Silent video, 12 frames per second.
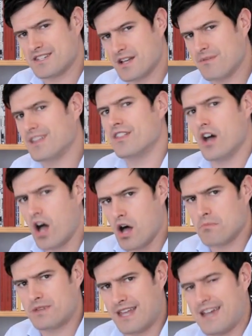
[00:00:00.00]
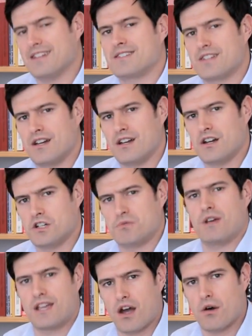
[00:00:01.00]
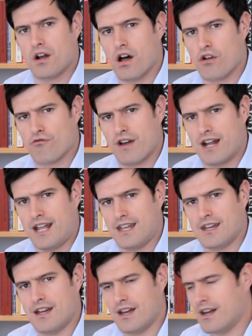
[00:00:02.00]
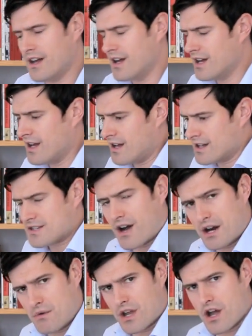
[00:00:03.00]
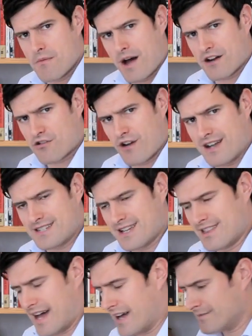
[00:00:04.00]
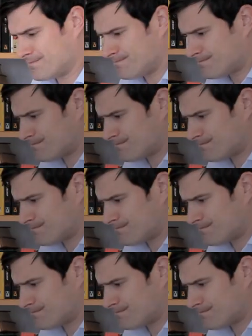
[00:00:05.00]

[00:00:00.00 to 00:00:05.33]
It's something that updates as we go along, really. So how do we go about creating that?